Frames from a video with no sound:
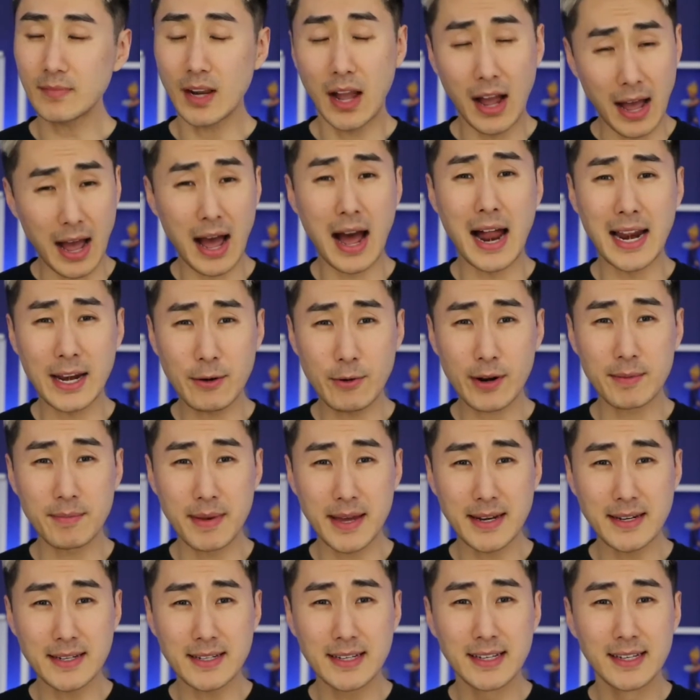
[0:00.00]
I highly
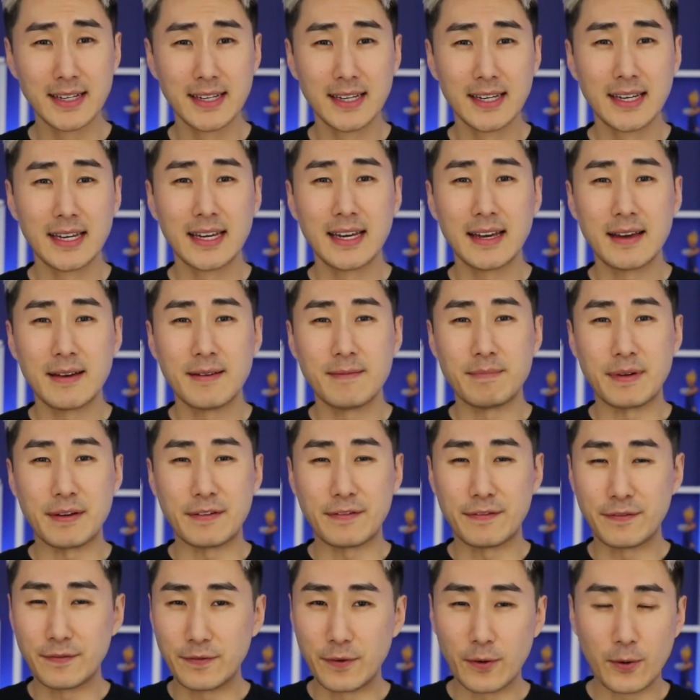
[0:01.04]
recommend,
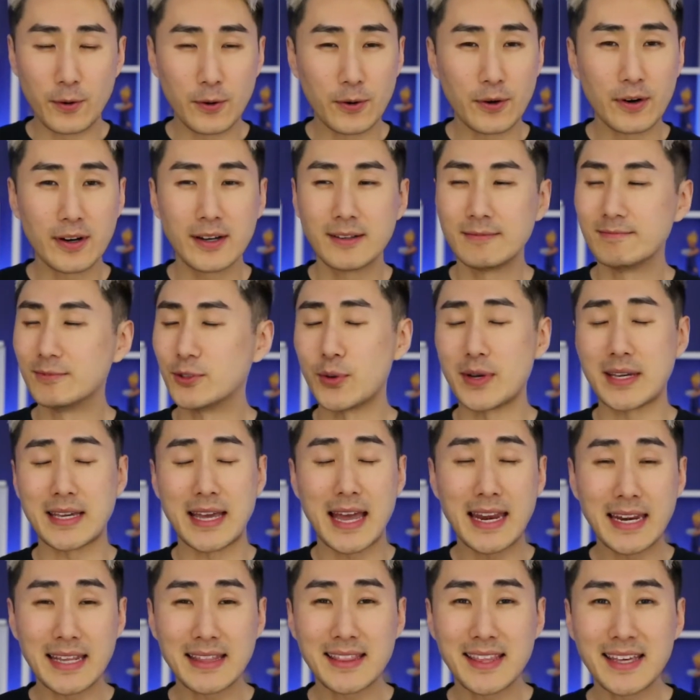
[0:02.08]
before doing
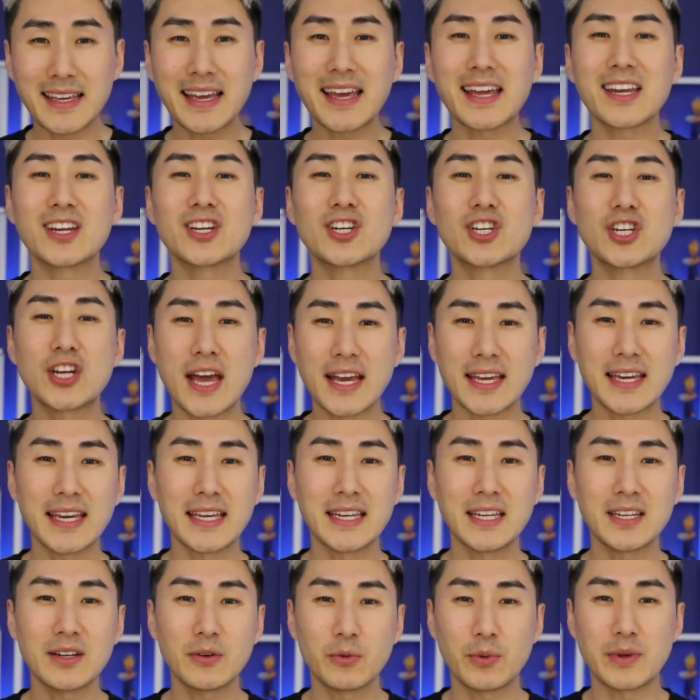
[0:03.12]
anything, check
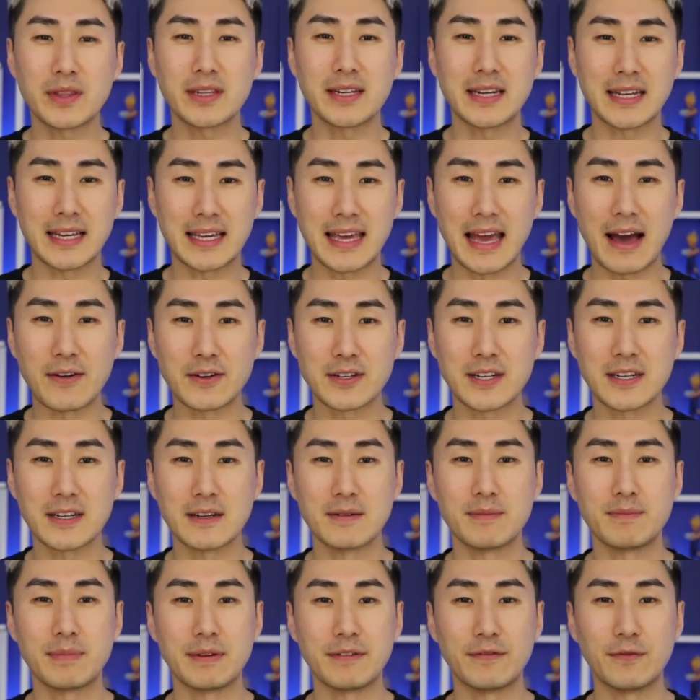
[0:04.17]
in with an
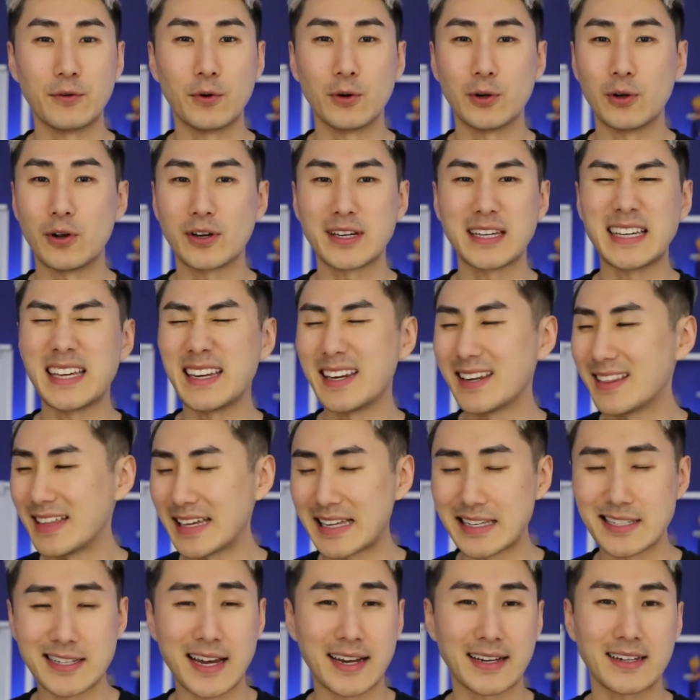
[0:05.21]
accountant before locking in
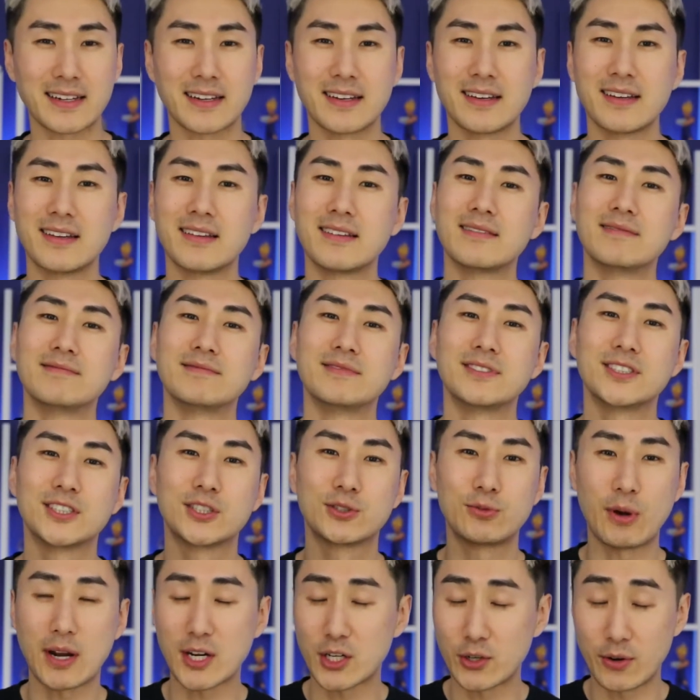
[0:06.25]
things like
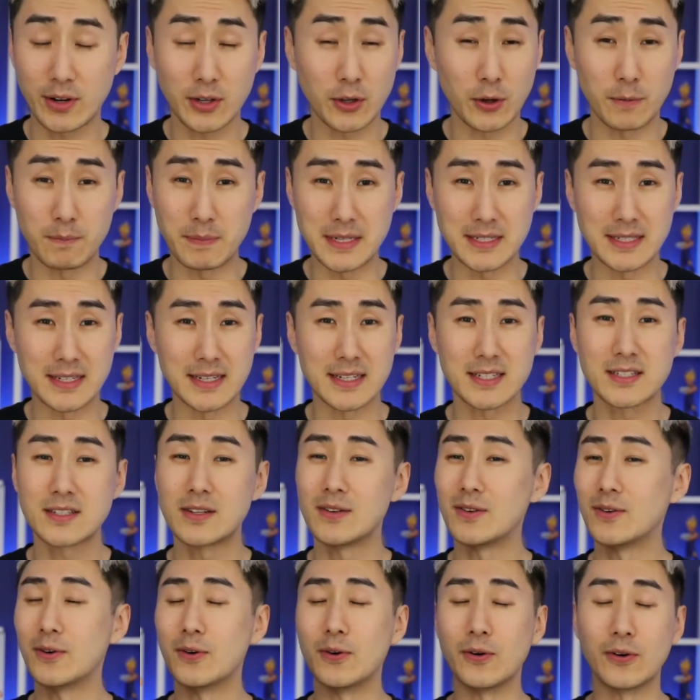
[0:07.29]
structuring your business
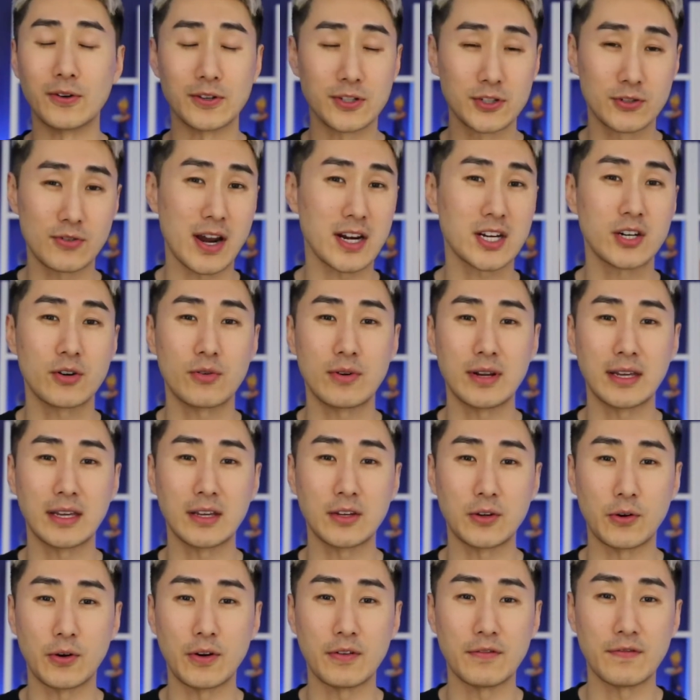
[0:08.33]
or structuring
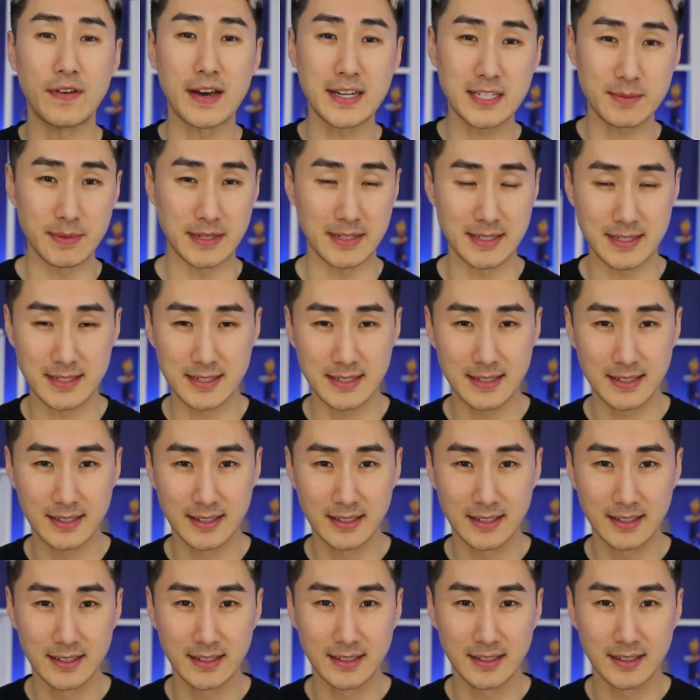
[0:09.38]
your investments.
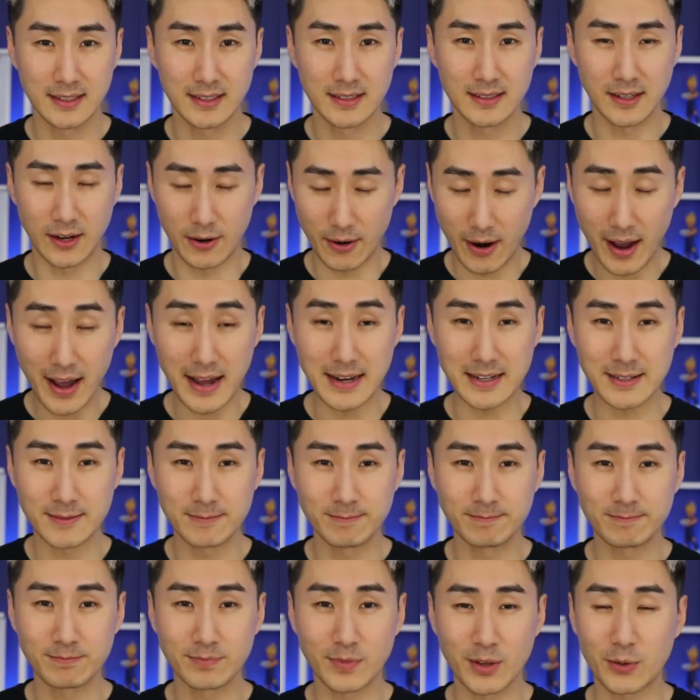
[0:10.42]
All right,
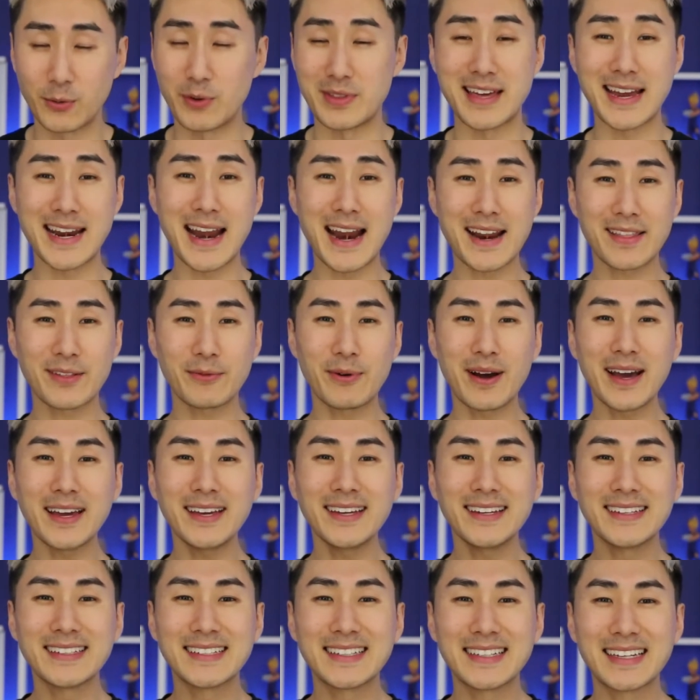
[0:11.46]
with that out of the way,
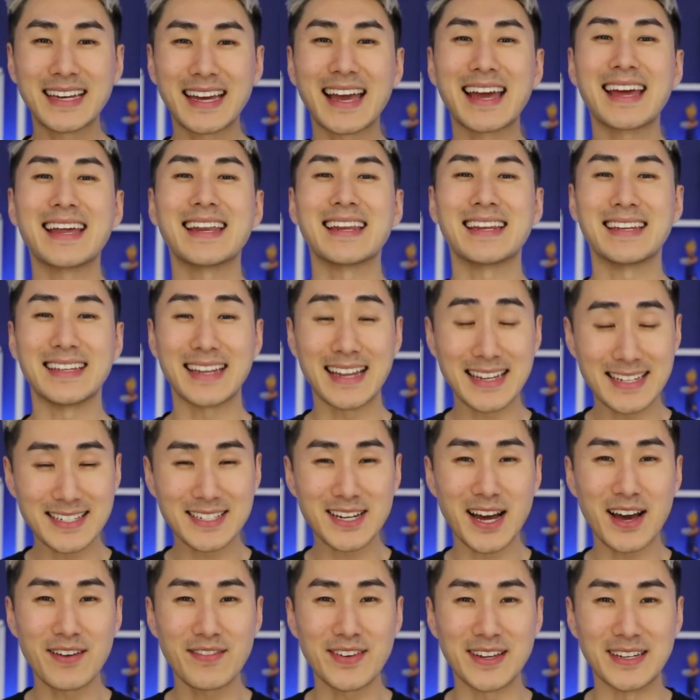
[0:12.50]
let's
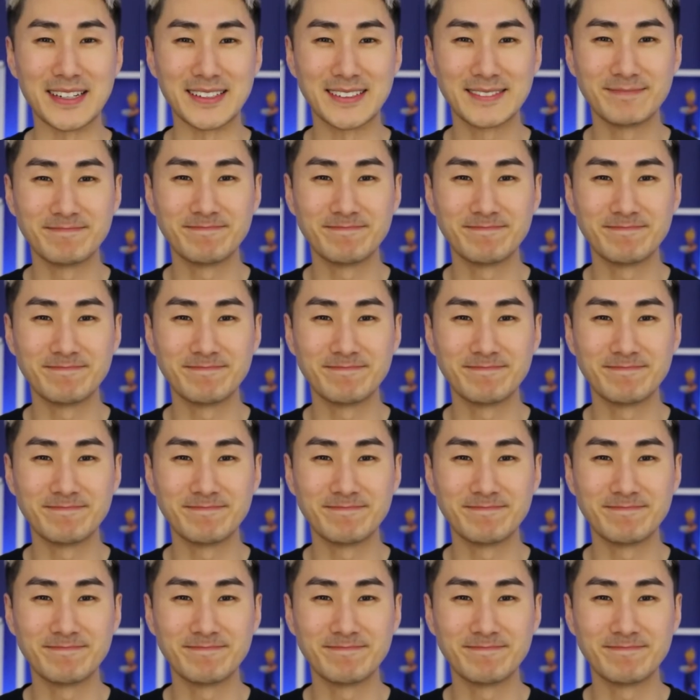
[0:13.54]
dive in.